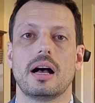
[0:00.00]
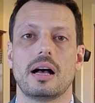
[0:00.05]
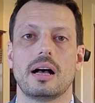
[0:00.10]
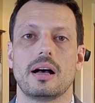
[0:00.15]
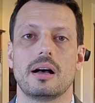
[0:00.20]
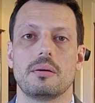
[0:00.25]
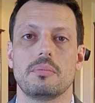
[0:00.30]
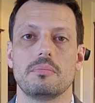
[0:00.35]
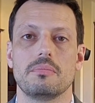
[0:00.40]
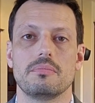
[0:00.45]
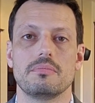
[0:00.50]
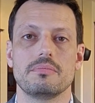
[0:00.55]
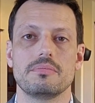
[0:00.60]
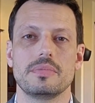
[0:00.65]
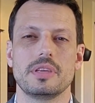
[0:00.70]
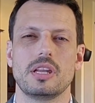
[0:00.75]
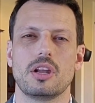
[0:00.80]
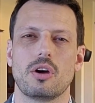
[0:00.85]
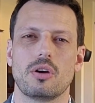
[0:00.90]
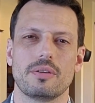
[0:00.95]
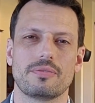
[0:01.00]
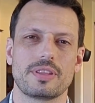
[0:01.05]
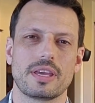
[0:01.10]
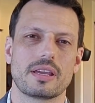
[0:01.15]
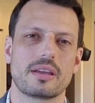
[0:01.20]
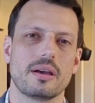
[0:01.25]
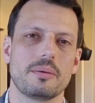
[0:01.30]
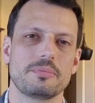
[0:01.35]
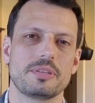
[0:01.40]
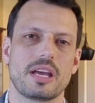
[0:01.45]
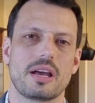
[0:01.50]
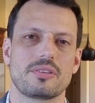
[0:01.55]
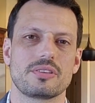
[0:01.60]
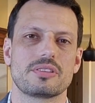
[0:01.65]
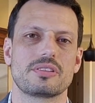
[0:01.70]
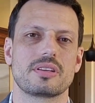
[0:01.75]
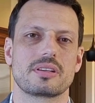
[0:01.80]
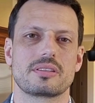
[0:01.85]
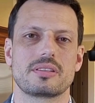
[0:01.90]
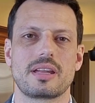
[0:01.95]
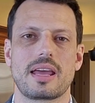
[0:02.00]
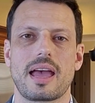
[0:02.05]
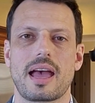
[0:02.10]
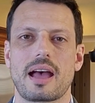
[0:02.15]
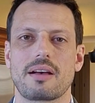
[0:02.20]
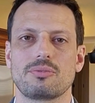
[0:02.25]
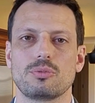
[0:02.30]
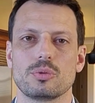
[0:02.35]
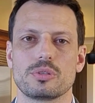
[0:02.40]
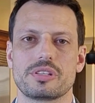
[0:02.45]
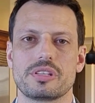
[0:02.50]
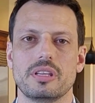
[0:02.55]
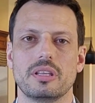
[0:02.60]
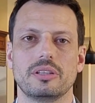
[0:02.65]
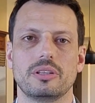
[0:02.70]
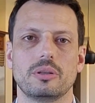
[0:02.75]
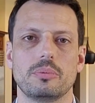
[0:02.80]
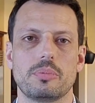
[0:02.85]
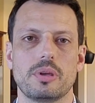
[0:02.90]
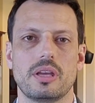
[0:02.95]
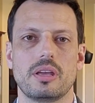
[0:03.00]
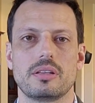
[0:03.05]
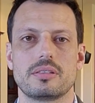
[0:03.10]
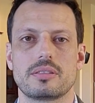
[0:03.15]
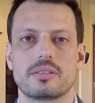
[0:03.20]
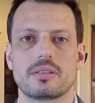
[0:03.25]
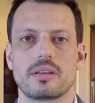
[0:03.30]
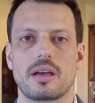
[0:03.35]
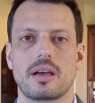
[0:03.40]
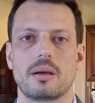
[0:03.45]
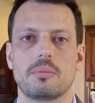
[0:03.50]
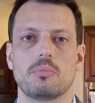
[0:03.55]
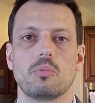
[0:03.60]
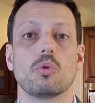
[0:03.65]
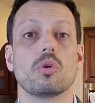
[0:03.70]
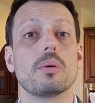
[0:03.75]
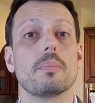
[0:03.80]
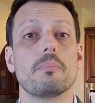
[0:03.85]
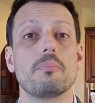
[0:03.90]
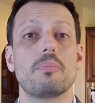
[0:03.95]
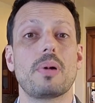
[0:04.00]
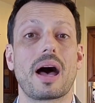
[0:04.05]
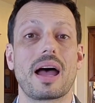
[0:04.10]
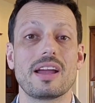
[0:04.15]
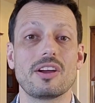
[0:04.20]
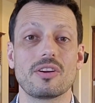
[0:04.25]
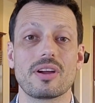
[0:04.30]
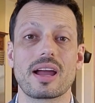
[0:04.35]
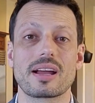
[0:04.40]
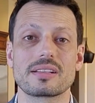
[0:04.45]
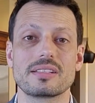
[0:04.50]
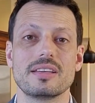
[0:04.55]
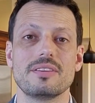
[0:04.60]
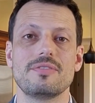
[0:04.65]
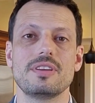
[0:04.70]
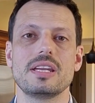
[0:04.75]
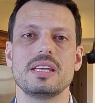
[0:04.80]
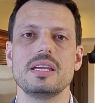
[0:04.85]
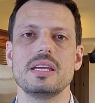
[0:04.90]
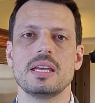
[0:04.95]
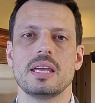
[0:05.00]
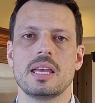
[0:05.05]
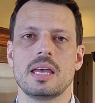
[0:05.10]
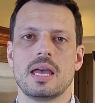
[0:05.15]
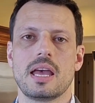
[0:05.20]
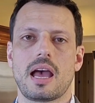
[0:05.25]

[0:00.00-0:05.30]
if they come down to 6.5, we'll see a little bit more buyer activity.